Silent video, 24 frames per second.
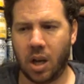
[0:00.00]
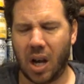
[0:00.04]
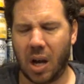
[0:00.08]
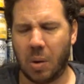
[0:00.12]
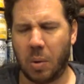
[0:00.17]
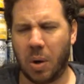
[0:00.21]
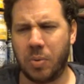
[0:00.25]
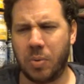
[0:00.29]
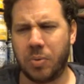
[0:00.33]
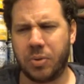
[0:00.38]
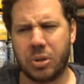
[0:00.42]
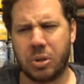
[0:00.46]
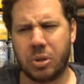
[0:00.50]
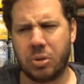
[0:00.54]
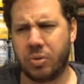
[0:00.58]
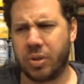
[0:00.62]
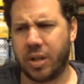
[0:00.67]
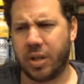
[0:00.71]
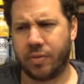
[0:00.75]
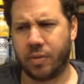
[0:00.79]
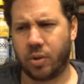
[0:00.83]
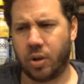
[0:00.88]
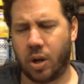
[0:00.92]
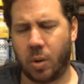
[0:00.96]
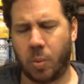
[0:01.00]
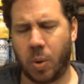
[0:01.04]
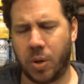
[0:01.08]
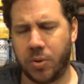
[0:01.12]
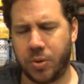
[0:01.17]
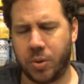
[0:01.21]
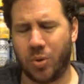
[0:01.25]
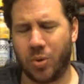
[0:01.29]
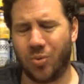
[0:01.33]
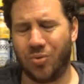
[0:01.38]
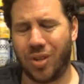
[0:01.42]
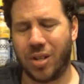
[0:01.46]
won't do
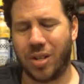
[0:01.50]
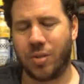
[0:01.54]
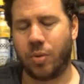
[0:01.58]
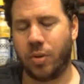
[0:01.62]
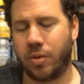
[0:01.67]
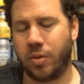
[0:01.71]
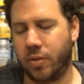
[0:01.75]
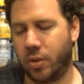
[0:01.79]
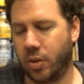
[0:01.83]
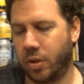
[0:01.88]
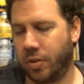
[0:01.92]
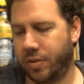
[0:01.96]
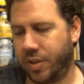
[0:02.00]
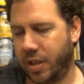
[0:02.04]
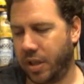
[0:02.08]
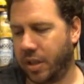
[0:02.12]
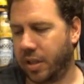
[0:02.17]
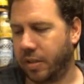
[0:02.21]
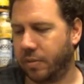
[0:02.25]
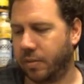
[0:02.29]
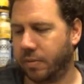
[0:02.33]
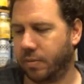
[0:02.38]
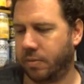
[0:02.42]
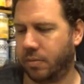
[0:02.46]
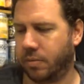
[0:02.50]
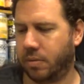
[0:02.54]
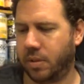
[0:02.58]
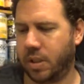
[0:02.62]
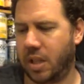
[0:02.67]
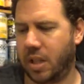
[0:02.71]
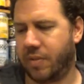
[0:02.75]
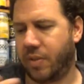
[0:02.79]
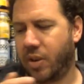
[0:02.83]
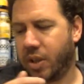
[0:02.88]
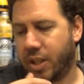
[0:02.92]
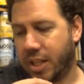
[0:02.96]
a re-review of it
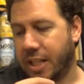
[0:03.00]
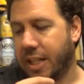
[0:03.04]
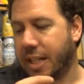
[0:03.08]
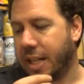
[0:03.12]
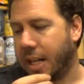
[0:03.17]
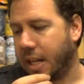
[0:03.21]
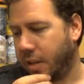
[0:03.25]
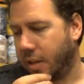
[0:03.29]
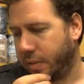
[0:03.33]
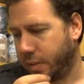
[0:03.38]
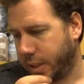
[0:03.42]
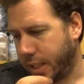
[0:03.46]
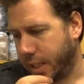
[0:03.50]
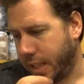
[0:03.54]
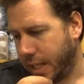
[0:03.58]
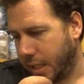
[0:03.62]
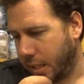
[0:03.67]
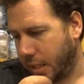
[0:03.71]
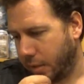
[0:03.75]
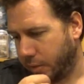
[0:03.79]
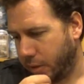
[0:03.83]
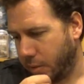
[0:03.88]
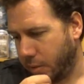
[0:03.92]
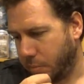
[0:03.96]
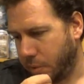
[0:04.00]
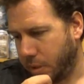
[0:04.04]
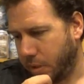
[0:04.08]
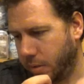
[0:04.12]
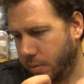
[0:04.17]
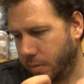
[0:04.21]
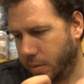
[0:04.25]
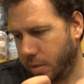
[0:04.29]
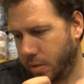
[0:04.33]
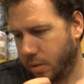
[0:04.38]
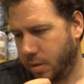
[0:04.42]
if I can get another can of it, but